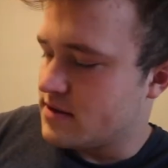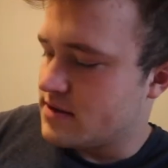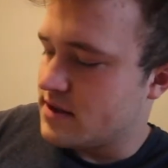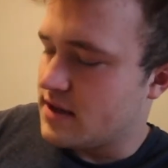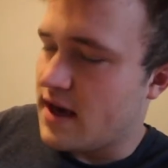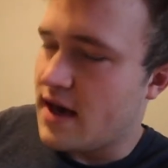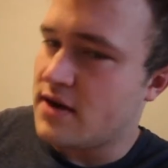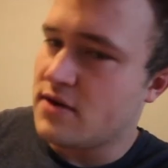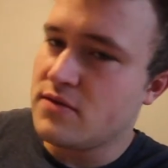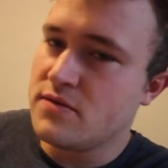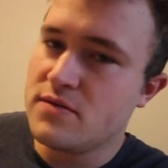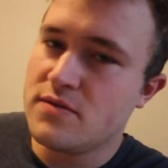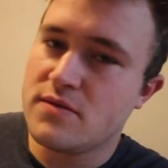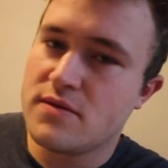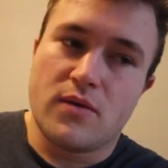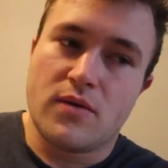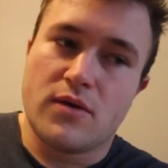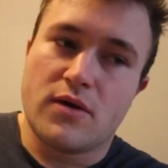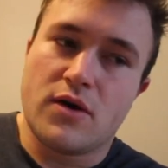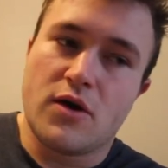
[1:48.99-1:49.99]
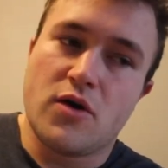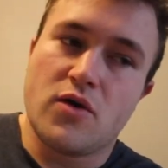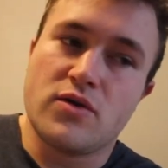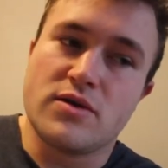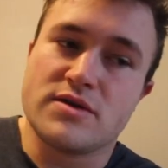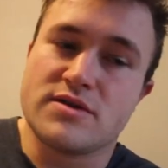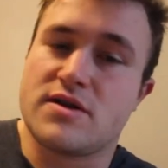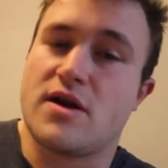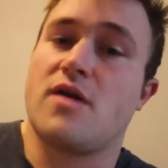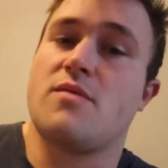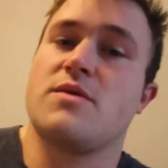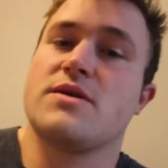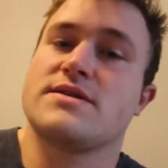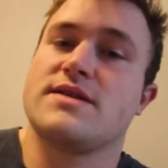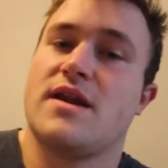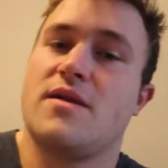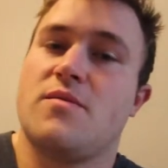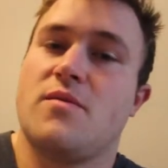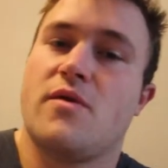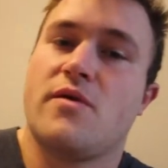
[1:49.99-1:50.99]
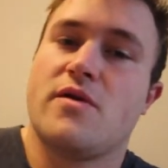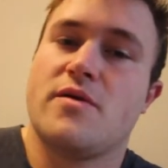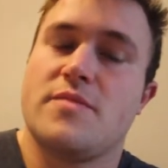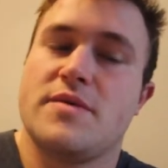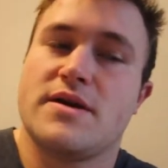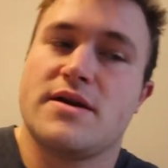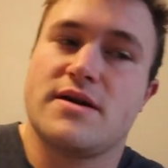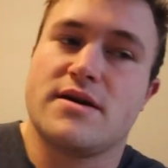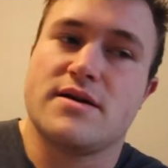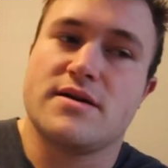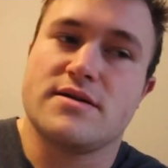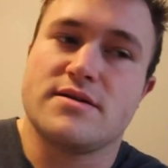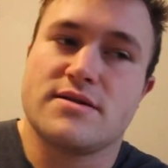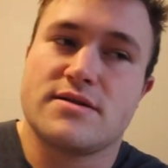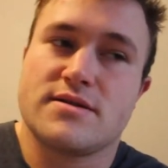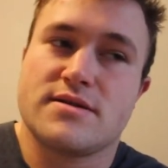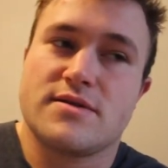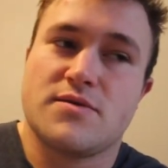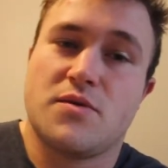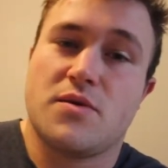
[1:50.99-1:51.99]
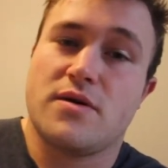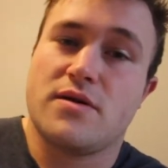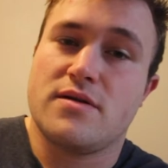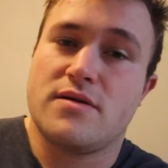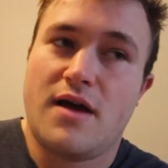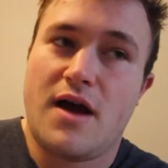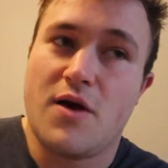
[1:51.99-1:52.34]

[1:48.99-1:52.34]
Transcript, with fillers: See, I don't go to Starbucks anymore because, well,